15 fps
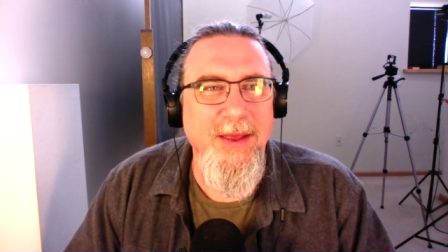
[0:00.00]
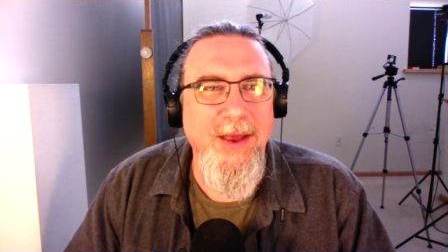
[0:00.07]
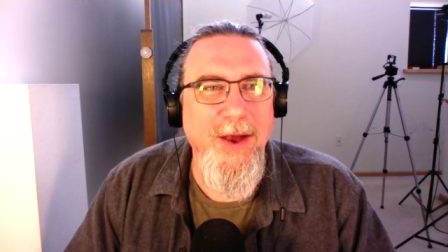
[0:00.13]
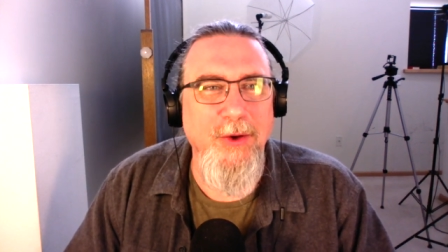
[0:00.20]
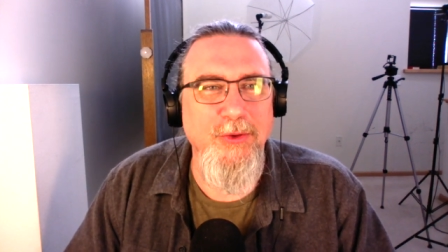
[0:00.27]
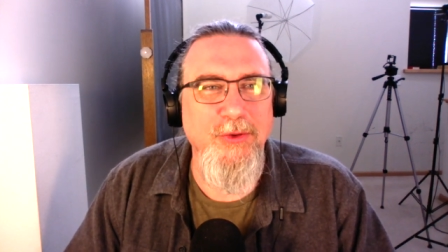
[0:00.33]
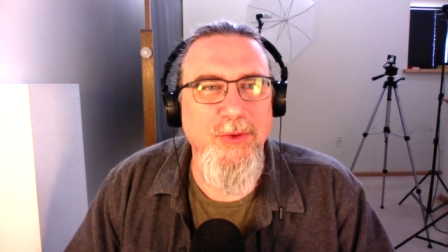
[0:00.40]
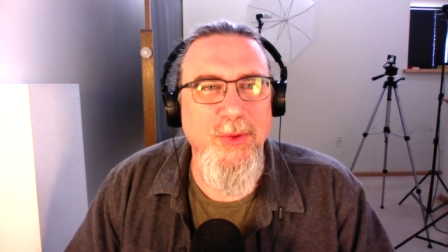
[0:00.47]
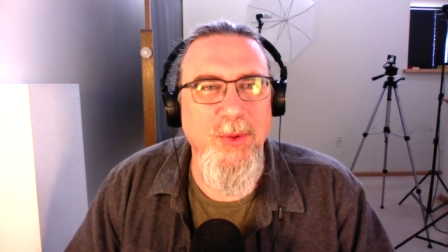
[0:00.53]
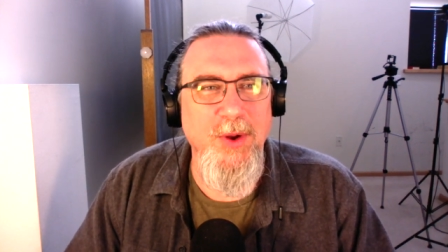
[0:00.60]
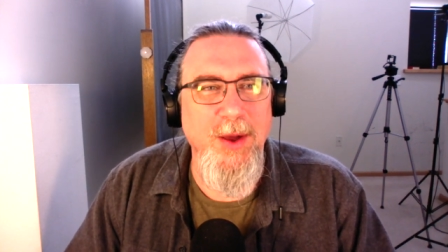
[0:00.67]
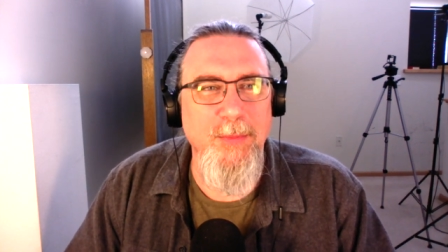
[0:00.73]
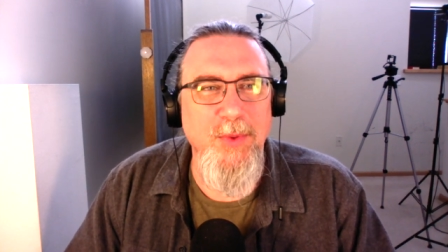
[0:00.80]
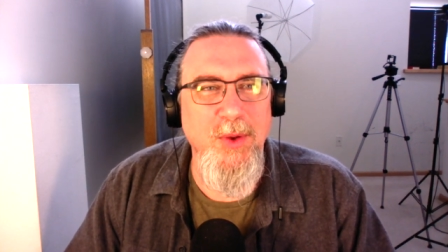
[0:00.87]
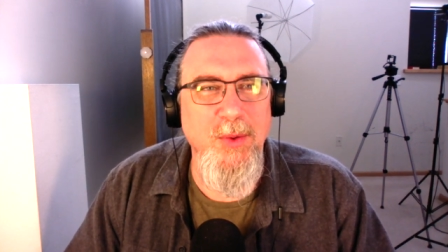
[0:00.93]
how screwed
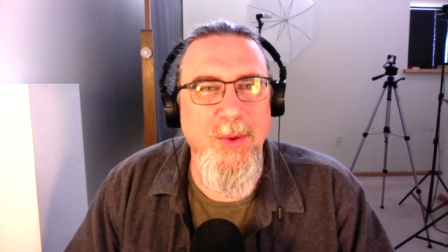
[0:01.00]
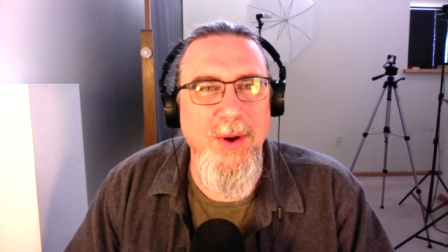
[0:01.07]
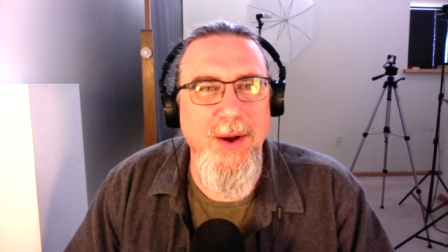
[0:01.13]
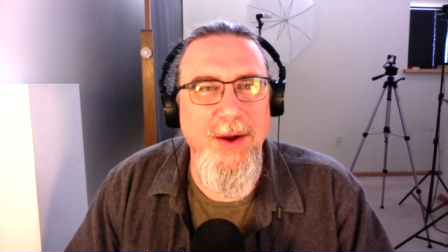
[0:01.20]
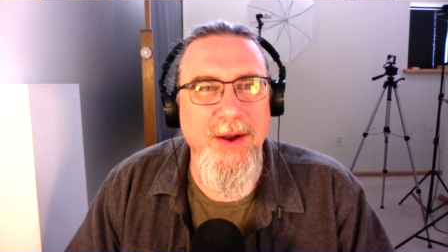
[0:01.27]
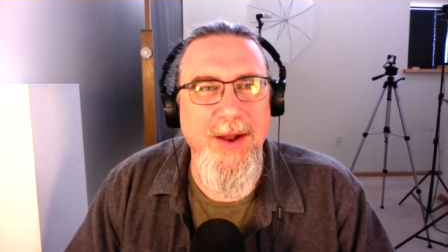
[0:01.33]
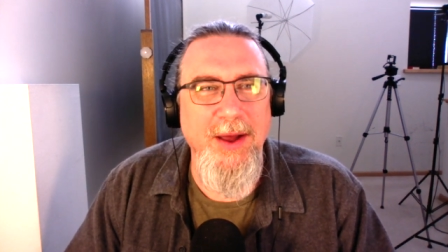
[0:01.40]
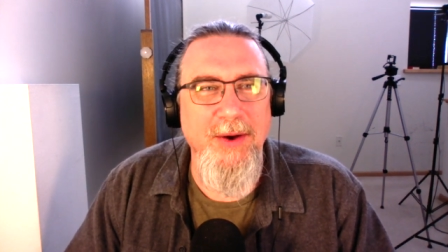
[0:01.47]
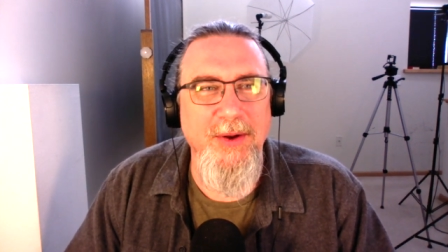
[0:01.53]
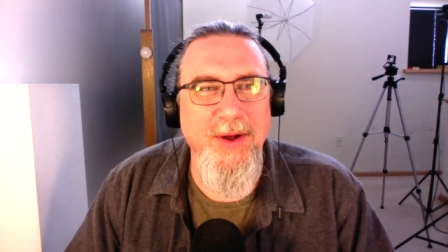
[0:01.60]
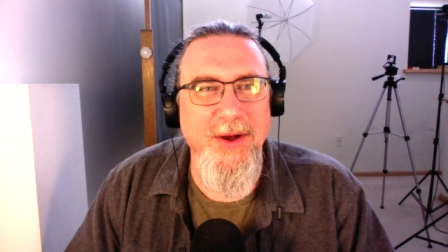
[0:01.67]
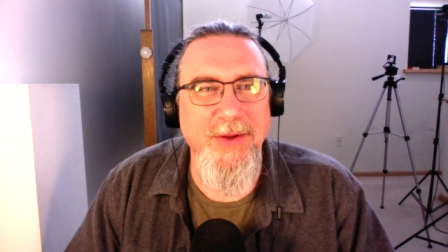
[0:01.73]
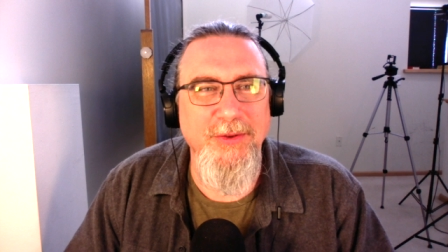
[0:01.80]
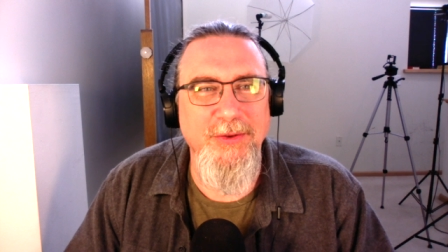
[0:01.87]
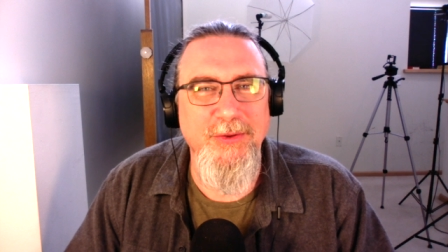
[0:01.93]
up you are and how
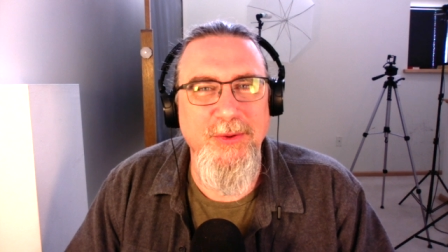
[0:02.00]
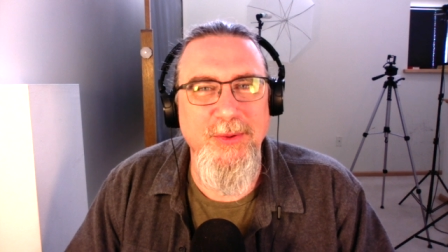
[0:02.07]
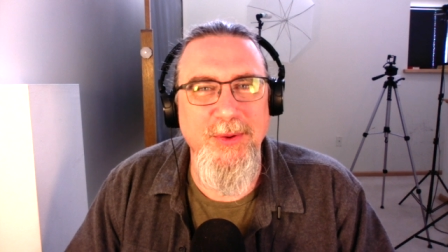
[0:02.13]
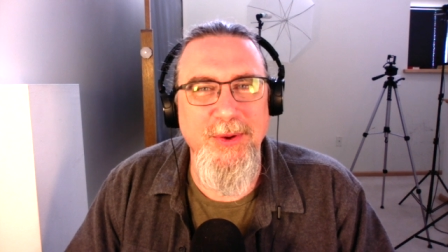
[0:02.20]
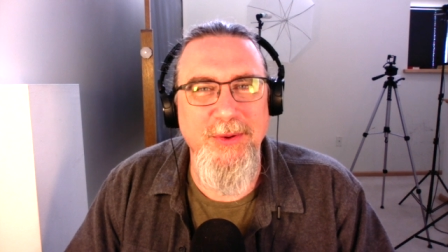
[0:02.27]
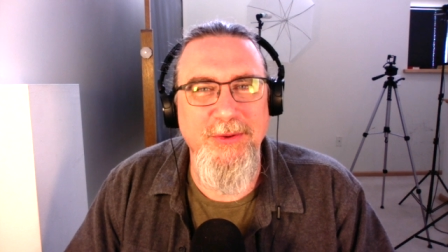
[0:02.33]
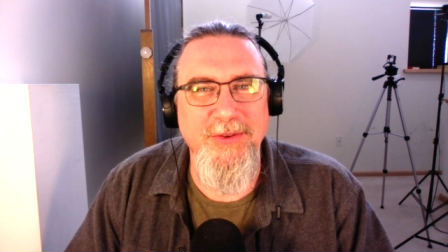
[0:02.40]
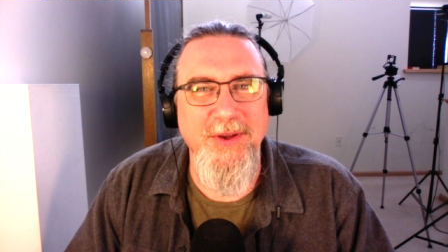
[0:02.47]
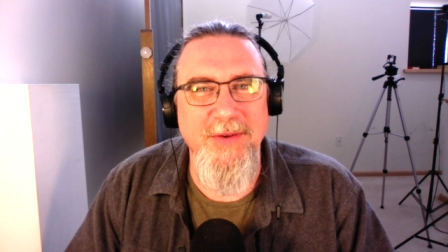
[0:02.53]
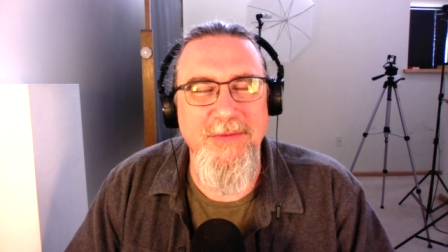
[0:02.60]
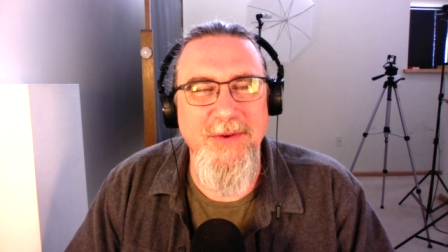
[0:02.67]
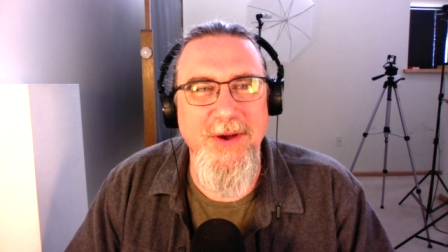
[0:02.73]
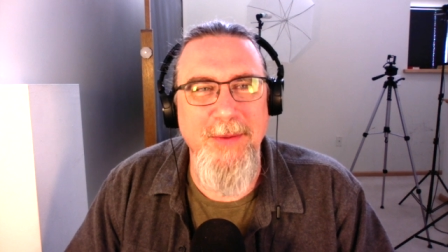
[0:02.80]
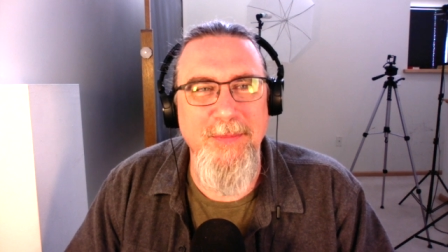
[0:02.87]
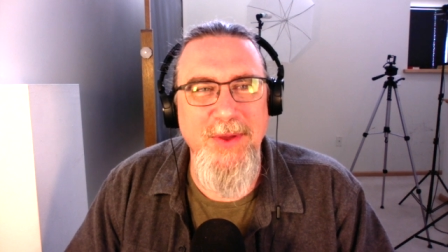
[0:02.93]
to unscrew
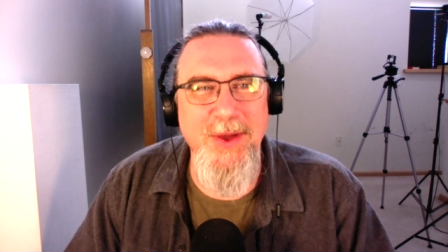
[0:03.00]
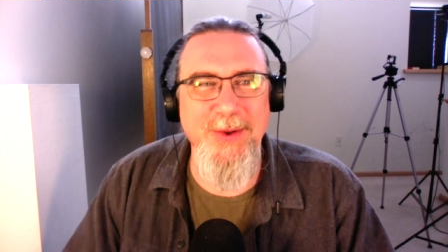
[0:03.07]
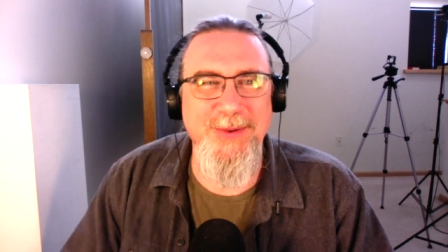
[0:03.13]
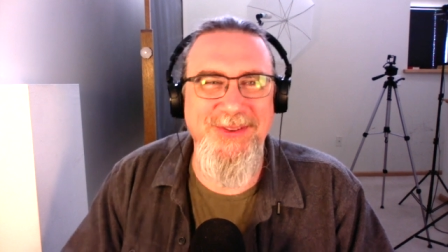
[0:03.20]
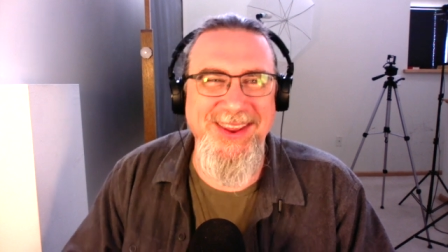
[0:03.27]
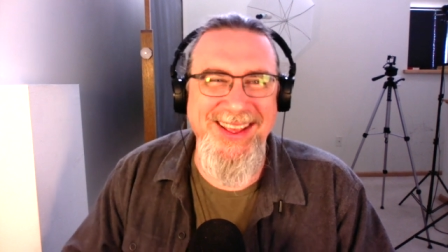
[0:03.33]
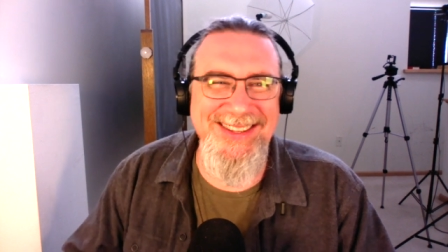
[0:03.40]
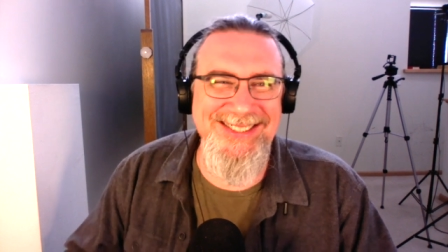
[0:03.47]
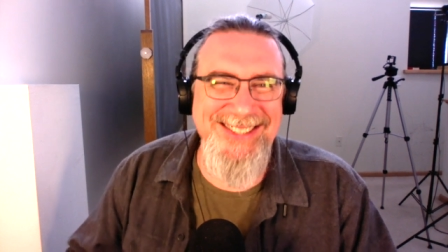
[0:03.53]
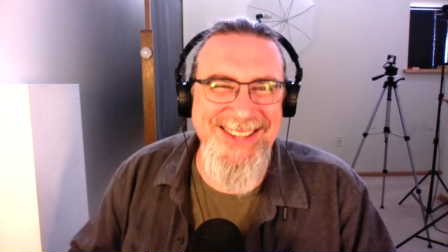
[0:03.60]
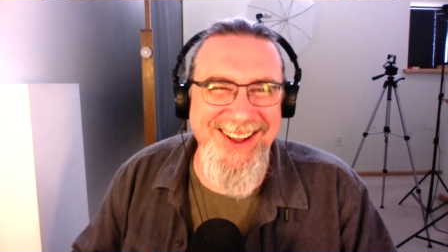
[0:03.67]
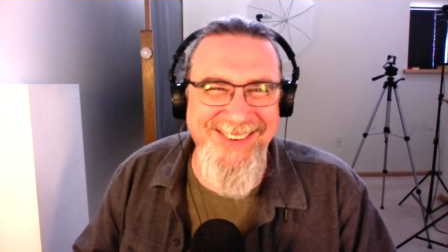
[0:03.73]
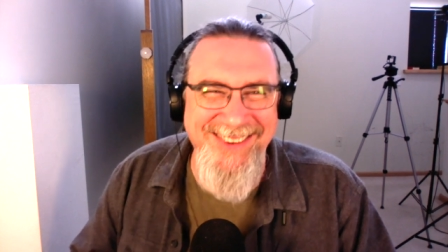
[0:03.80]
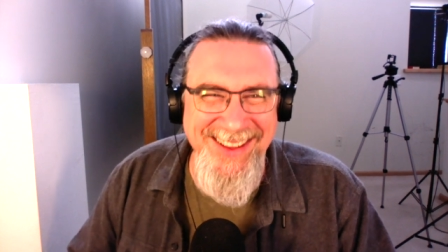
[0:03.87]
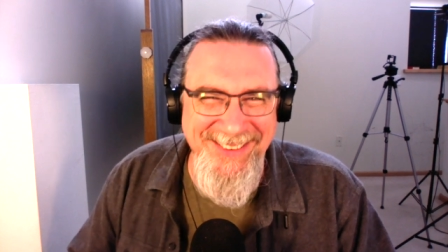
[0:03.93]
yourself up using
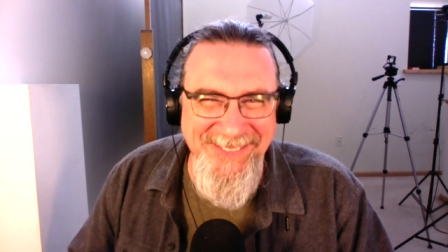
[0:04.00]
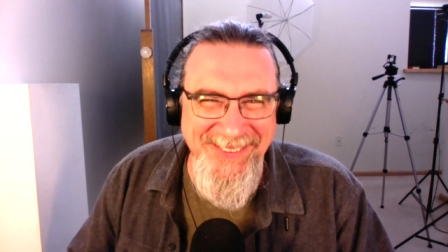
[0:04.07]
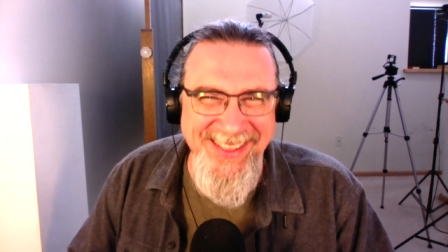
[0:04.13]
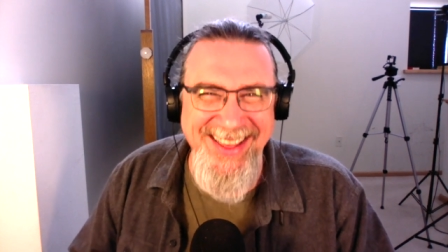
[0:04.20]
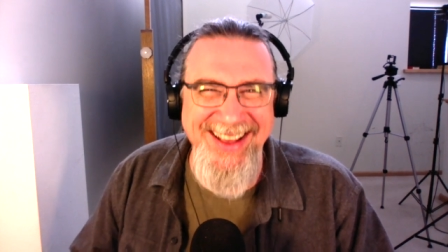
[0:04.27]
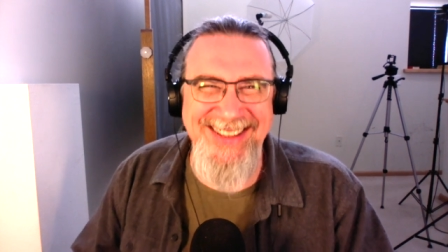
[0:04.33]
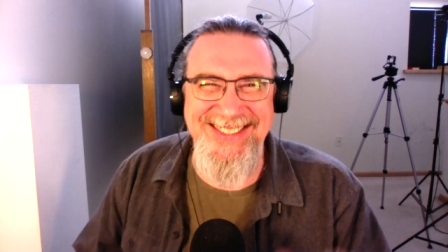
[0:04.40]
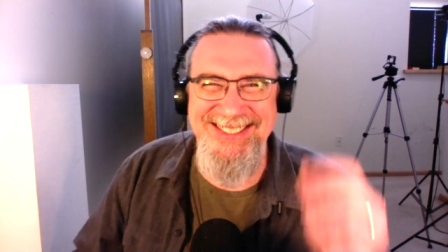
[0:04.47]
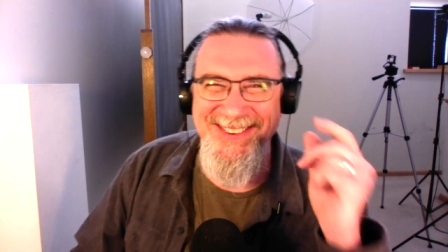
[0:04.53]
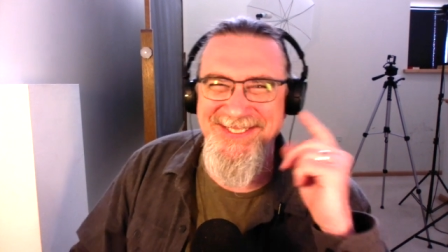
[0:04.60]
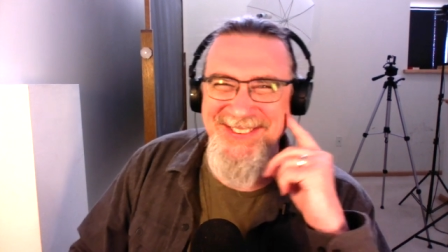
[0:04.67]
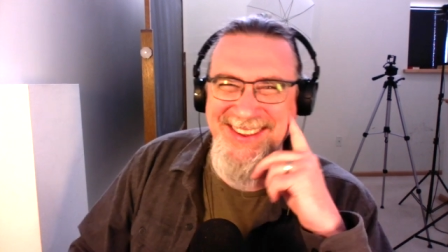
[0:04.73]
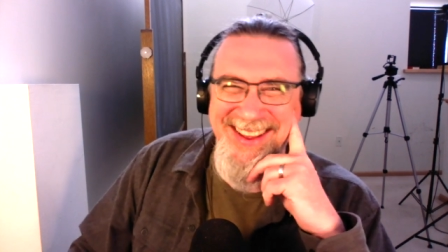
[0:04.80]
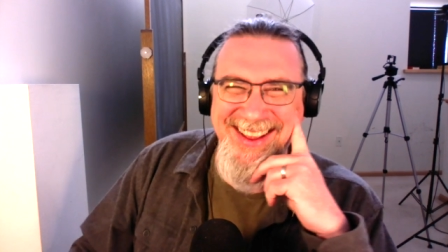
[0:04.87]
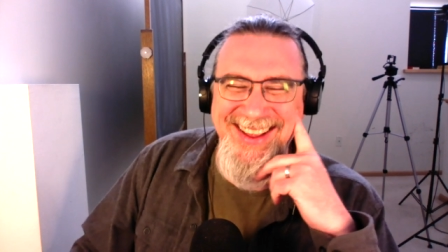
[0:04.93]
Stoic
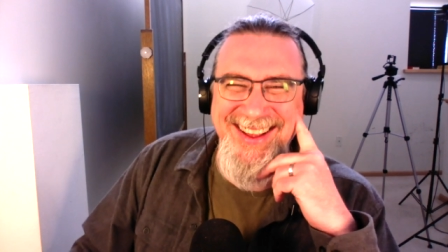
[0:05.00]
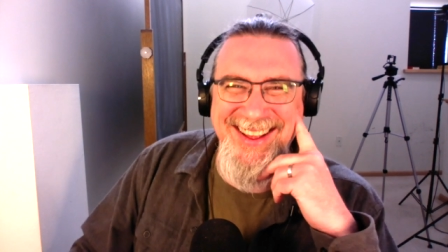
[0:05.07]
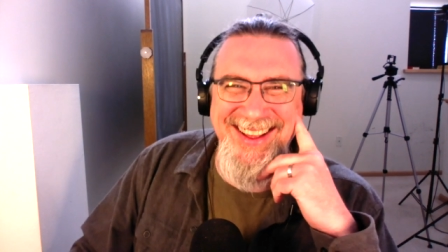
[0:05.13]
philosophy.